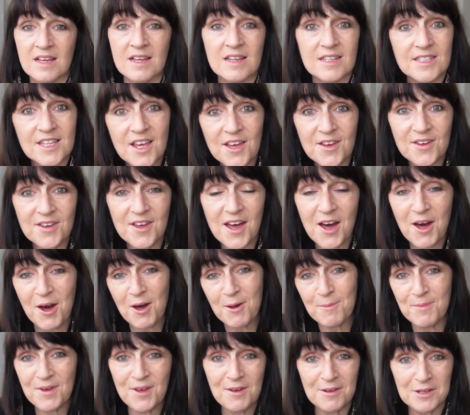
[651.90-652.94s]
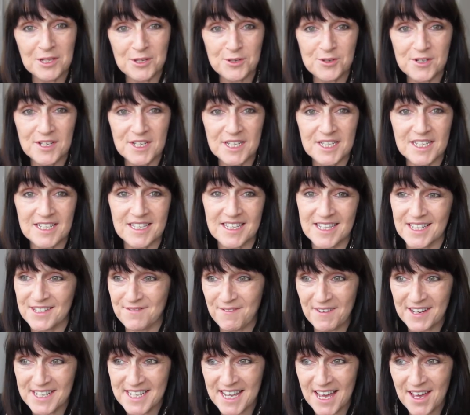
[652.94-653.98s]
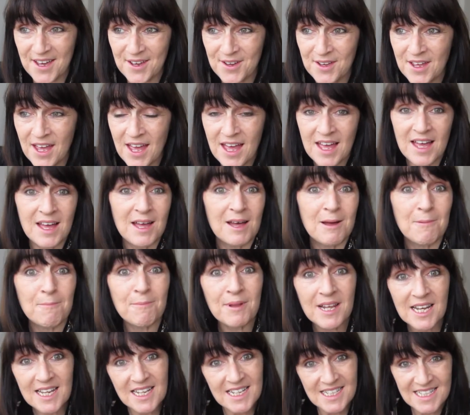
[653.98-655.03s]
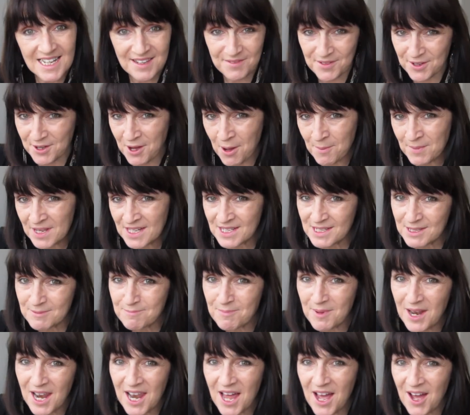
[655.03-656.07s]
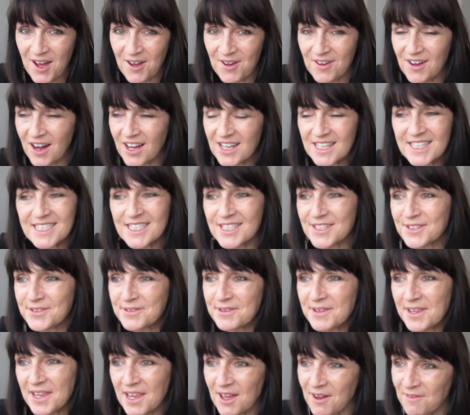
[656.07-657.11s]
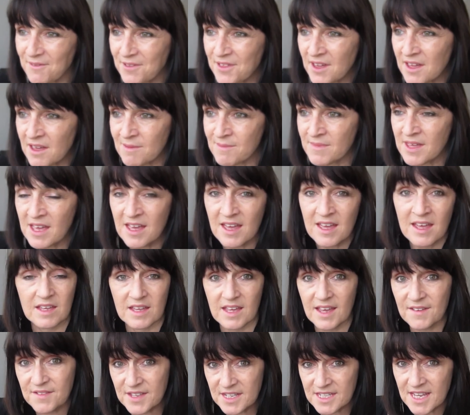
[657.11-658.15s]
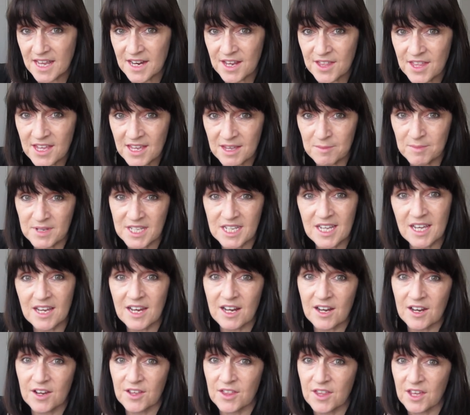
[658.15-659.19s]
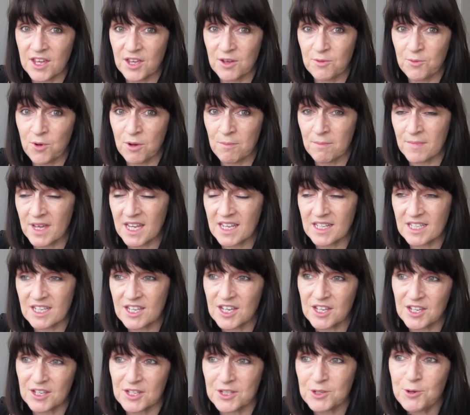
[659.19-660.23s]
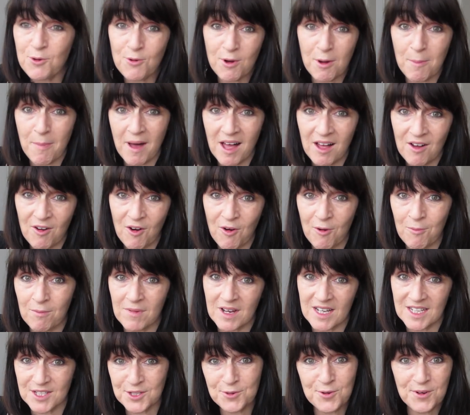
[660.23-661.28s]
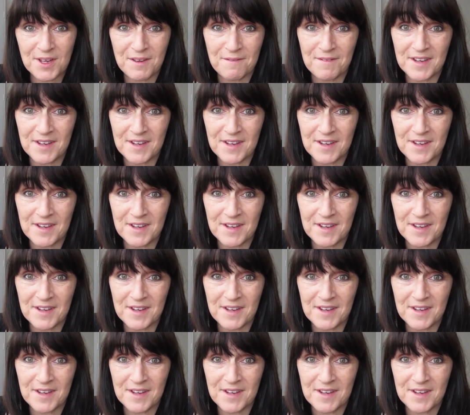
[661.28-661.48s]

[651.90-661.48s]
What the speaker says: So I hope you enjoyed this video. Please leave your comments below, I do love them. If there's anything in particular that you want me to talk about on my talky